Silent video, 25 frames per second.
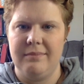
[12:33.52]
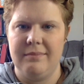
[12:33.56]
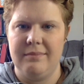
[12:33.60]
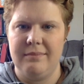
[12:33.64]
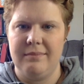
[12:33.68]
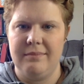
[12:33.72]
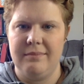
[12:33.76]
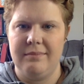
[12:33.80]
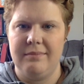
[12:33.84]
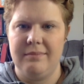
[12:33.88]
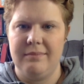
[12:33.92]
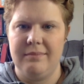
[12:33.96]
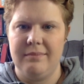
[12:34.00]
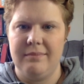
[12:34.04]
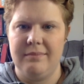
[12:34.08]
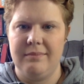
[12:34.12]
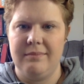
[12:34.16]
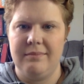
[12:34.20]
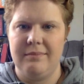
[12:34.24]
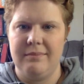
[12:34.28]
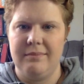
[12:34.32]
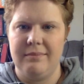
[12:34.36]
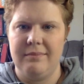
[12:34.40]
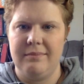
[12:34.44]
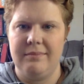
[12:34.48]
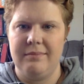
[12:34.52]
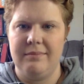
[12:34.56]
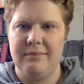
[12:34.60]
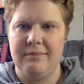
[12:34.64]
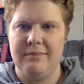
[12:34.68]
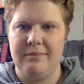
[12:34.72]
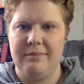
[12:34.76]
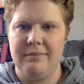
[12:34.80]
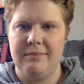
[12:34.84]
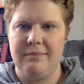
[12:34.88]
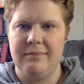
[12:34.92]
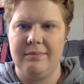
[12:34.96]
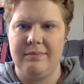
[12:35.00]

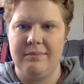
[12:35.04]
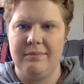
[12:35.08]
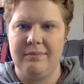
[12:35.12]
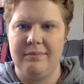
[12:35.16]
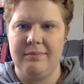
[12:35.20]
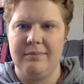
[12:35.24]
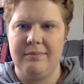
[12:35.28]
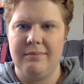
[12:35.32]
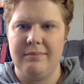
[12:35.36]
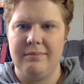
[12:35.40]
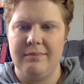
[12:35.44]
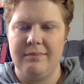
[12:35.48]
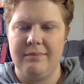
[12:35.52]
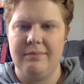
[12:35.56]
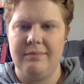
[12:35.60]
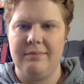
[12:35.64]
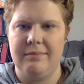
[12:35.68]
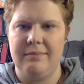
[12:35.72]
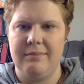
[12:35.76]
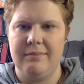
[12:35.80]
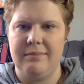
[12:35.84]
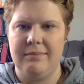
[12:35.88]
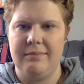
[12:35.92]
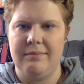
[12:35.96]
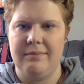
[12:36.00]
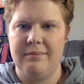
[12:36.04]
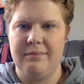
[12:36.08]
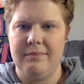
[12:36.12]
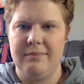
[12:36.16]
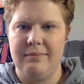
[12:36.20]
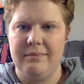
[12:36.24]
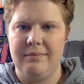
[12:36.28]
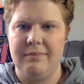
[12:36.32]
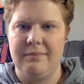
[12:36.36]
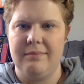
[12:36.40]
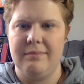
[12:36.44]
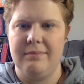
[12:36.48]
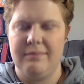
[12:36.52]

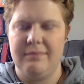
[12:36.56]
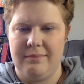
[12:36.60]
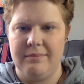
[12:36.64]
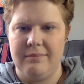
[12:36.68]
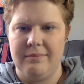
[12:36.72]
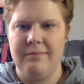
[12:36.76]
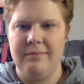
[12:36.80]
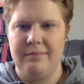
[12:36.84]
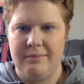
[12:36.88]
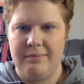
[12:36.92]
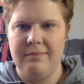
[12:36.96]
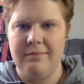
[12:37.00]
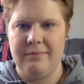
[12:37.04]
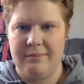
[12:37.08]
No words are spoken by the person on screen.